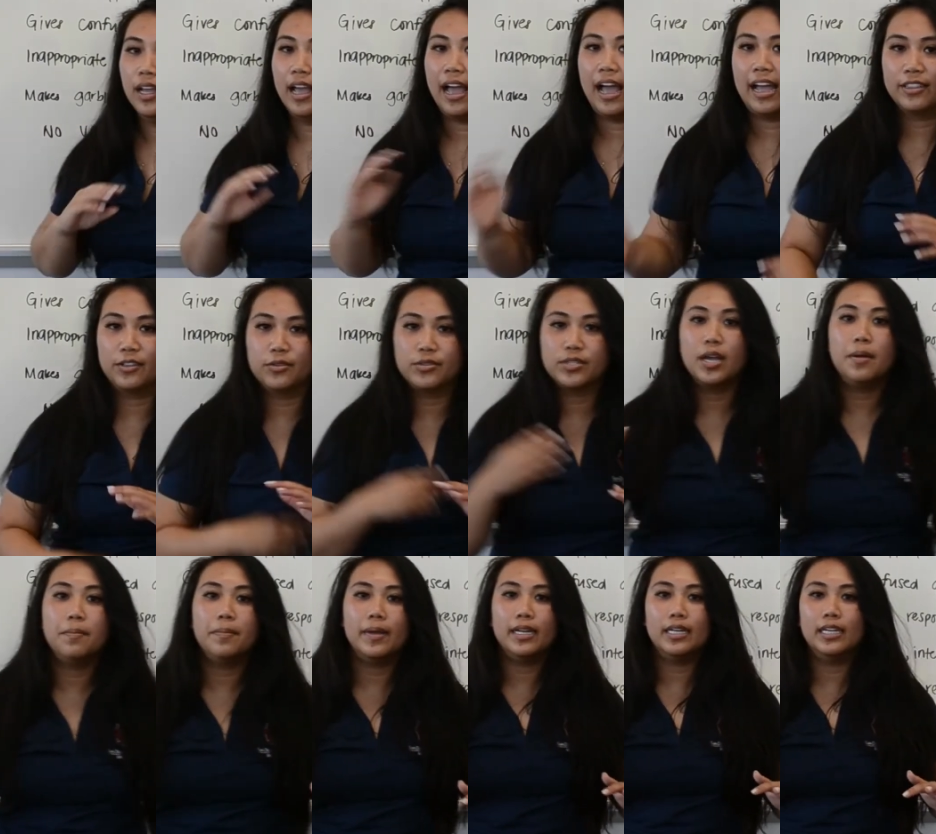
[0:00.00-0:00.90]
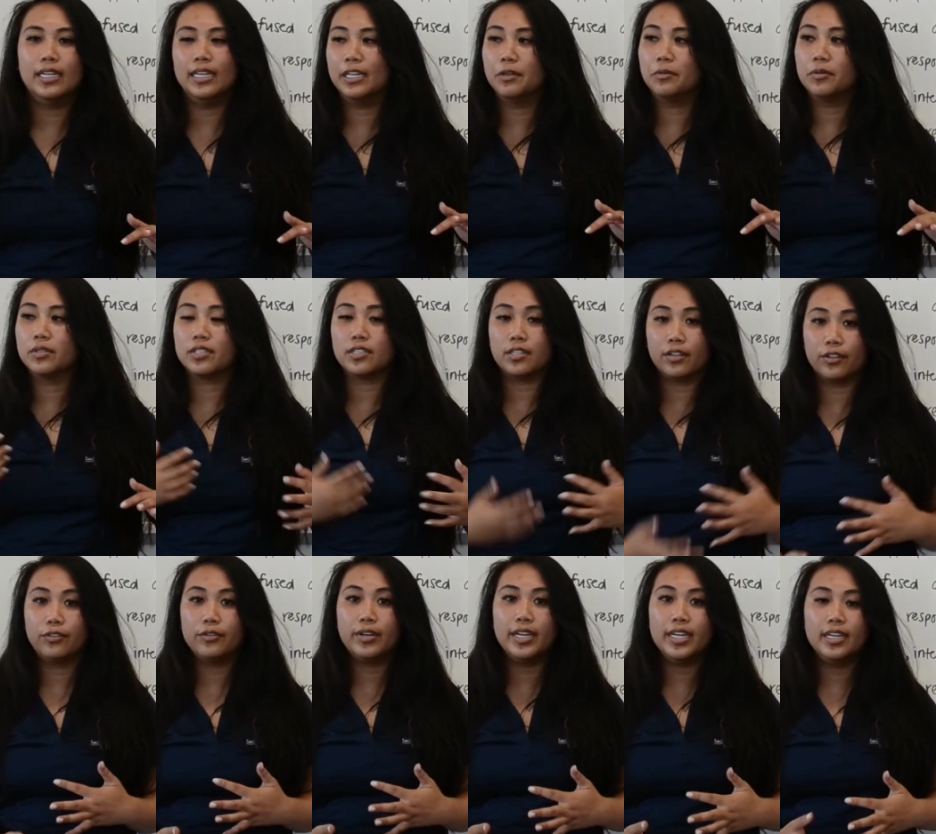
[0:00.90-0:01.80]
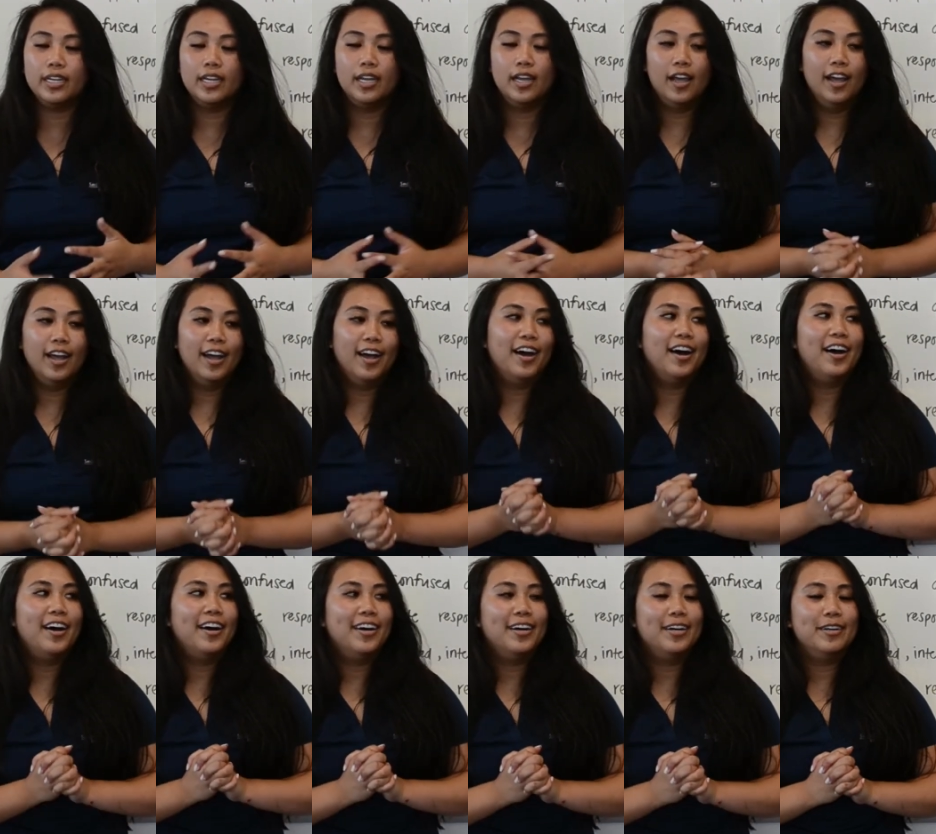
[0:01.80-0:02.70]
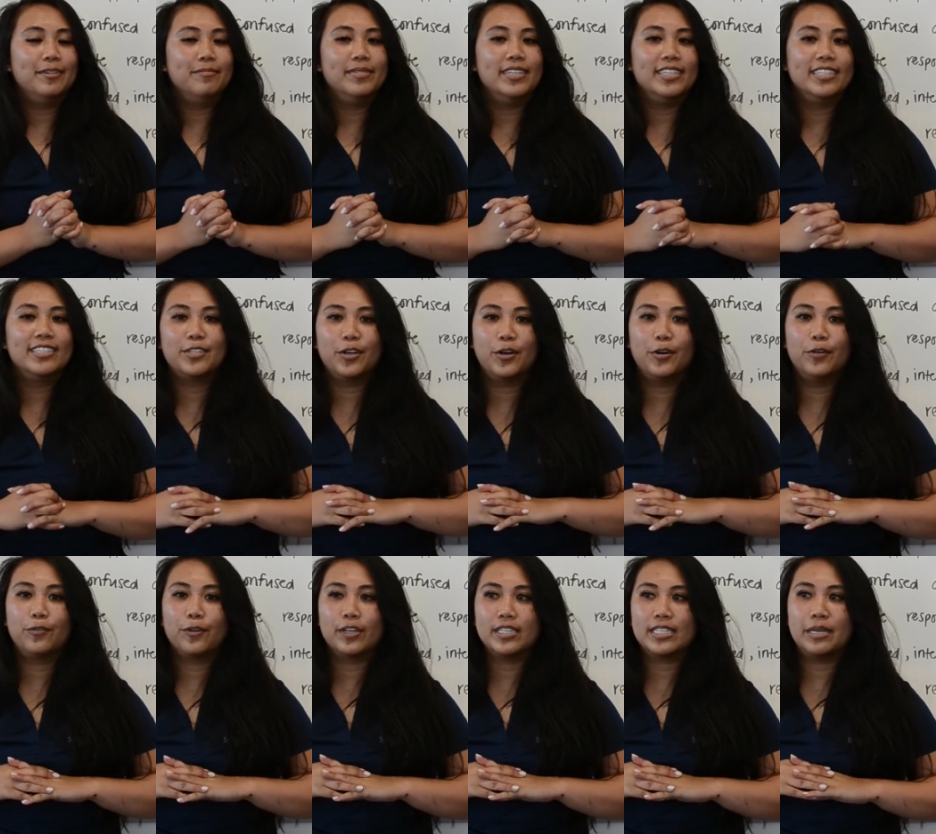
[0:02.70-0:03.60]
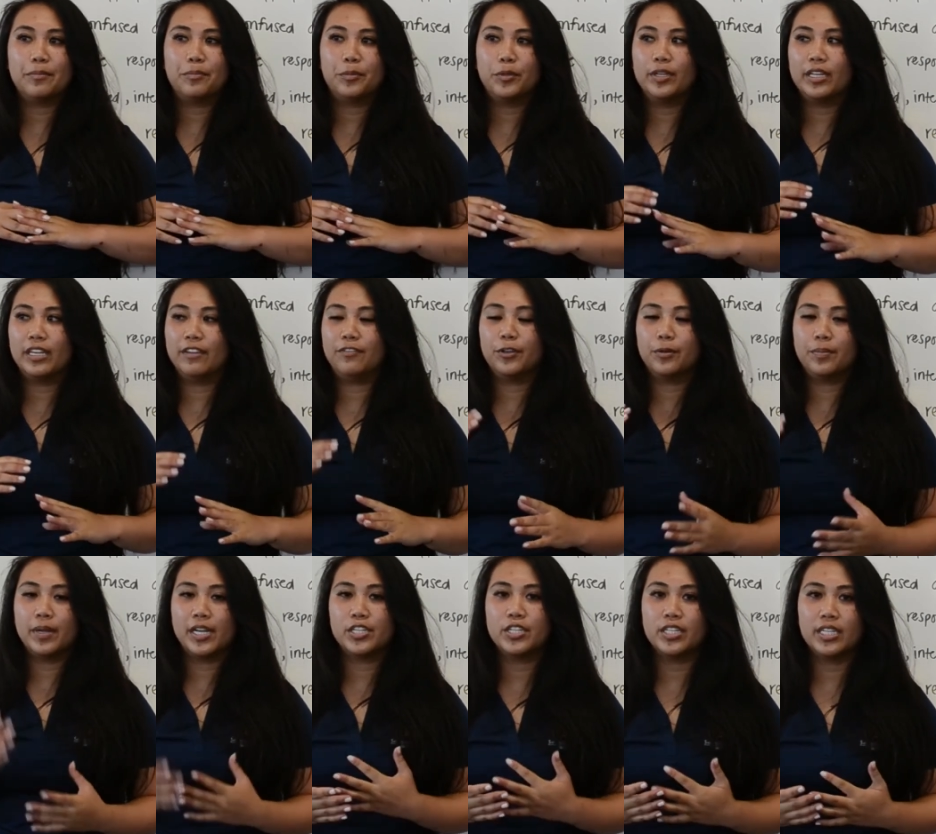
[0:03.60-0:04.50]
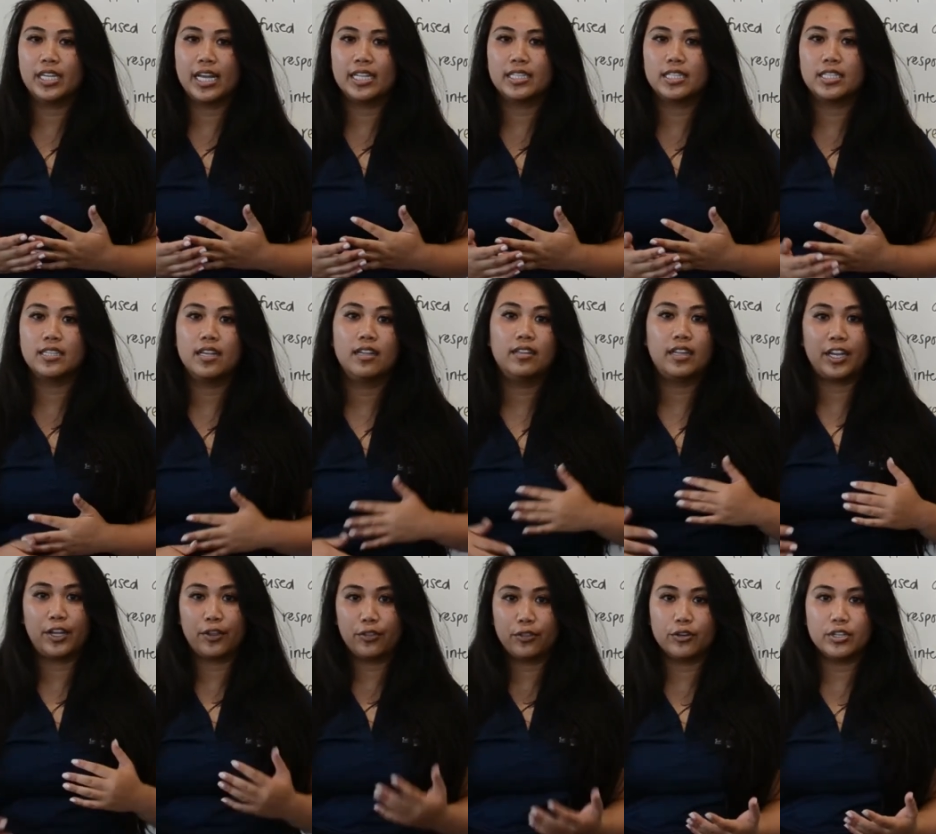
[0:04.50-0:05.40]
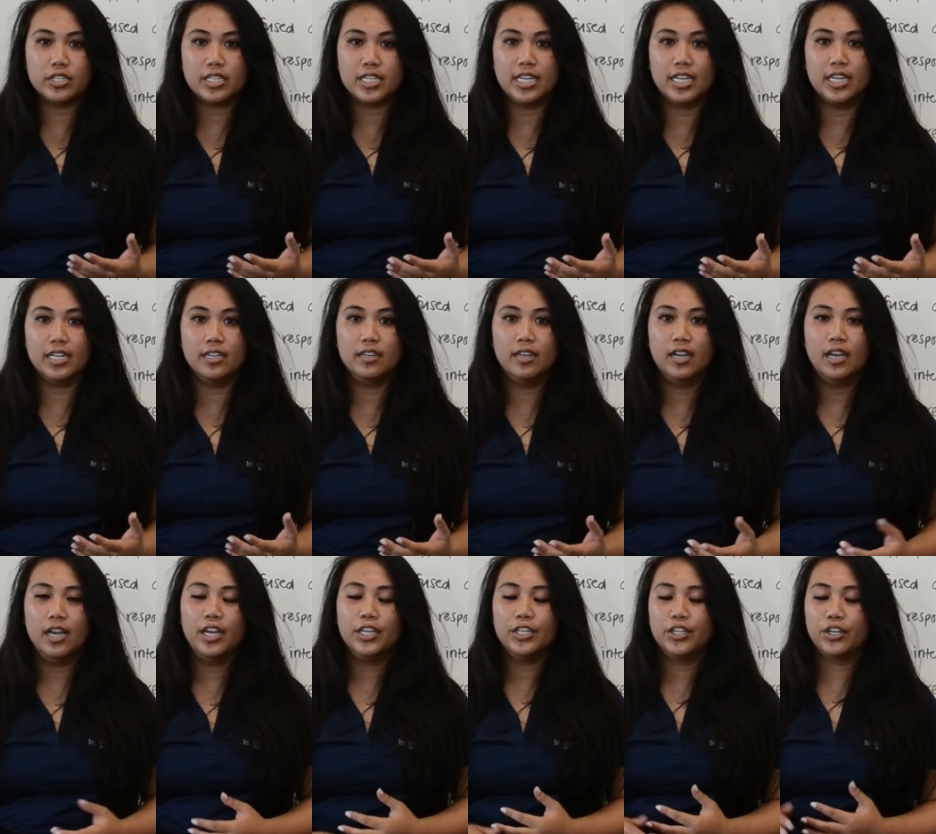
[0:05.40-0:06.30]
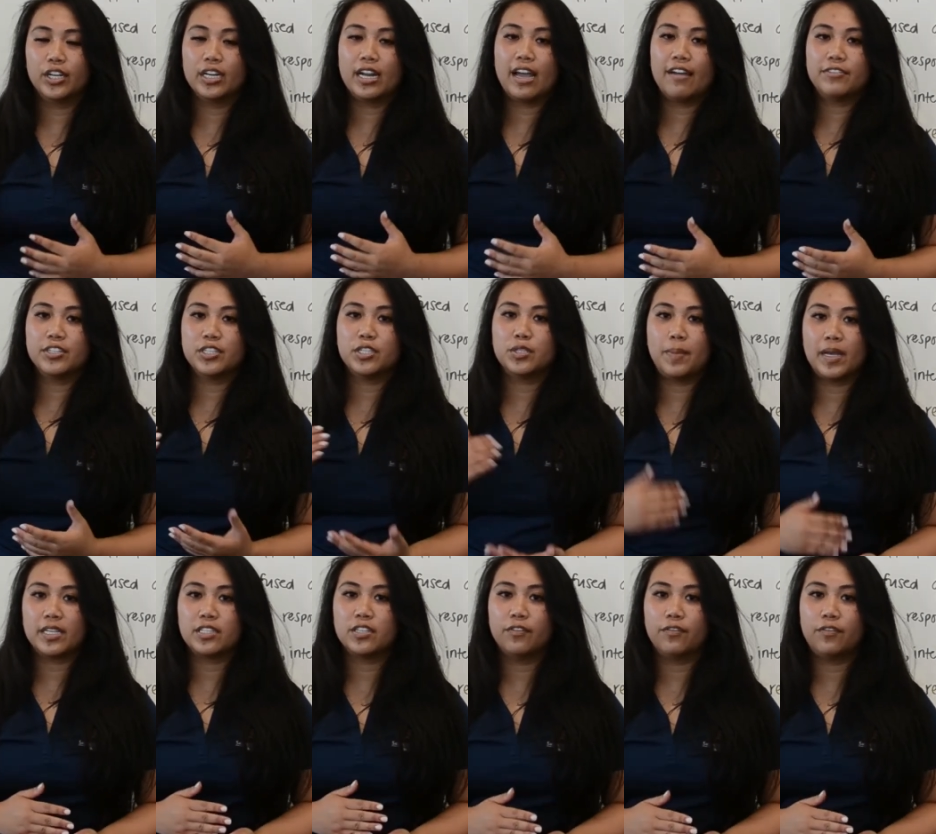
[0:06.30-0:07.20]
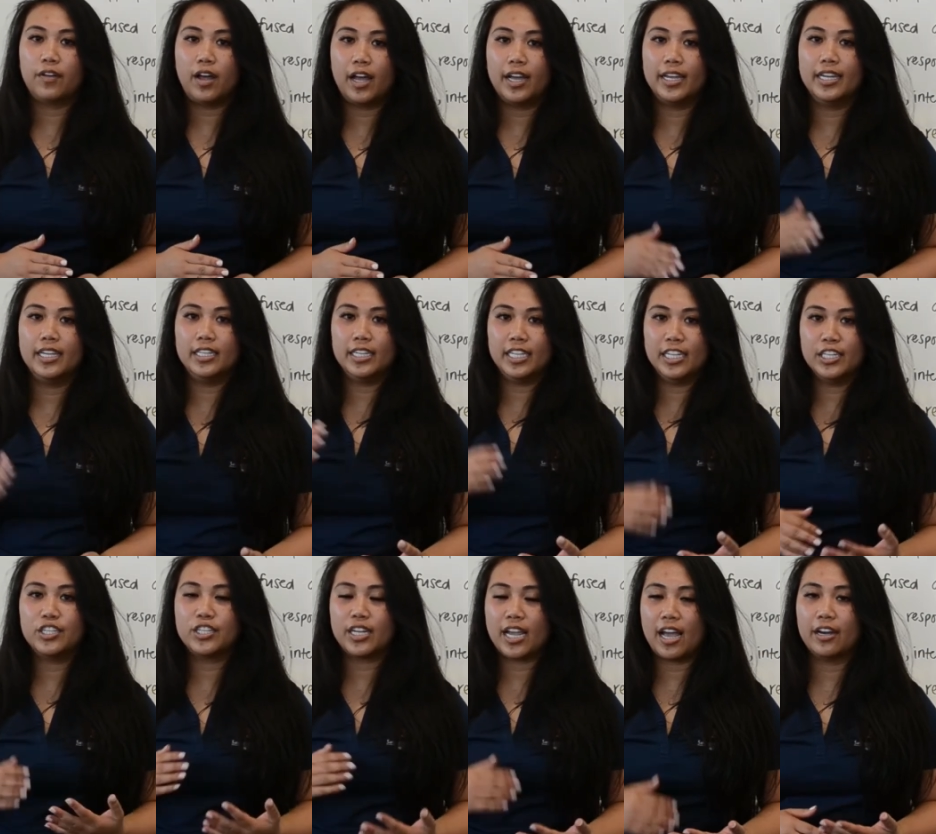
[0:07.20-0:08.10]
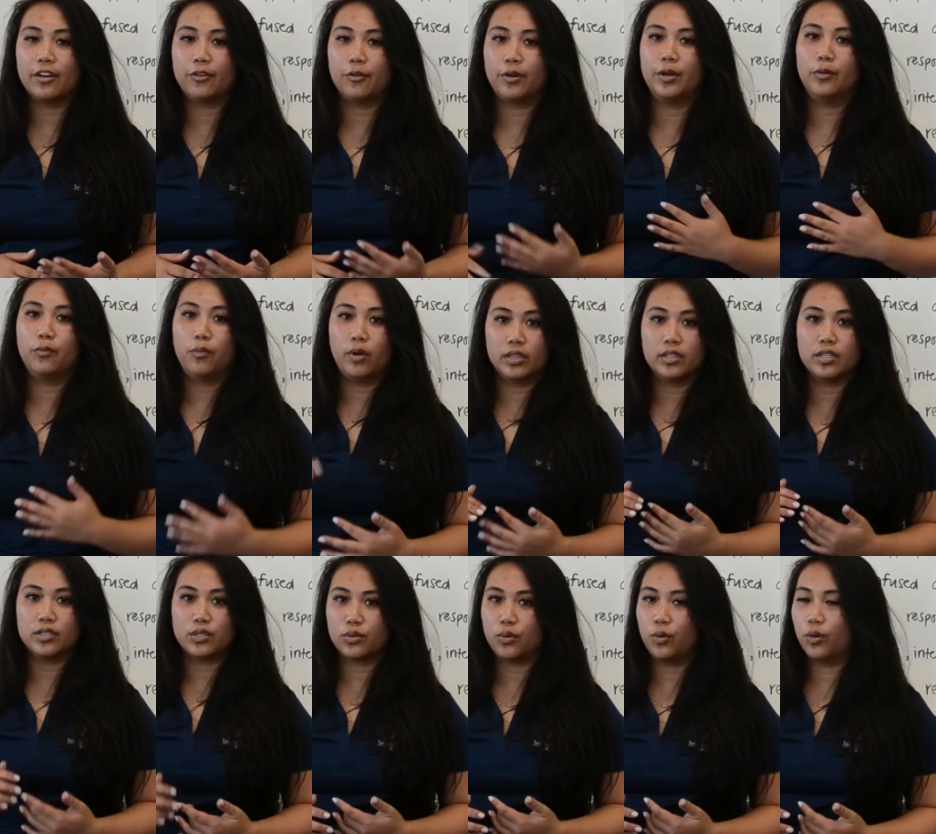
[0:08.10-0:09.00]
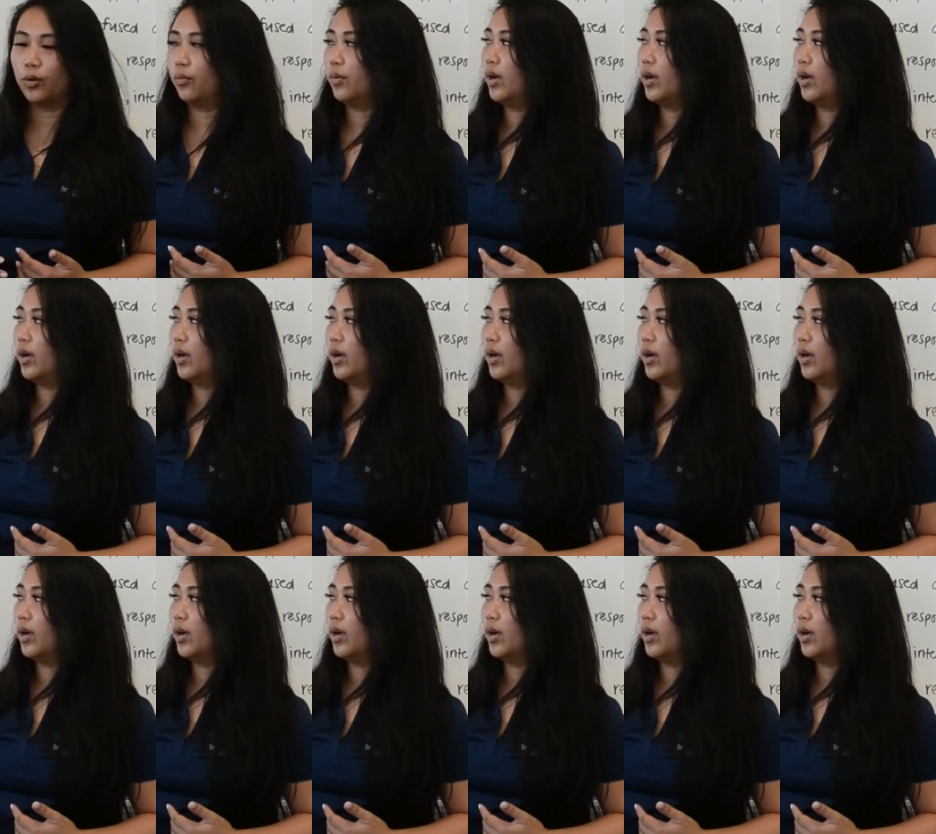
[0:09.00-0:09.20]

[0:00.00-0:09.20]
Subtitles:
add those up and it equals to 3. So for example, if your patient gets like a 13, you're gonna have to specify in each category what the score